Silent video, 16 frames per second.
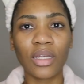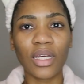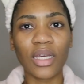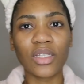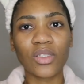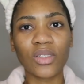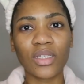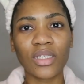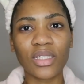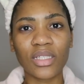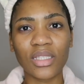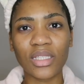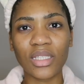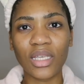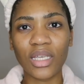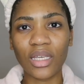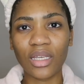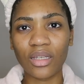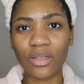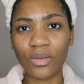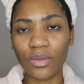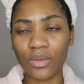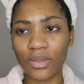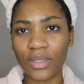as you can see,
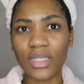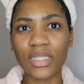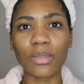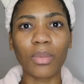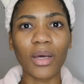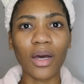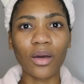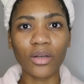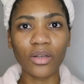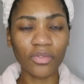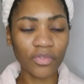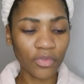it's a powder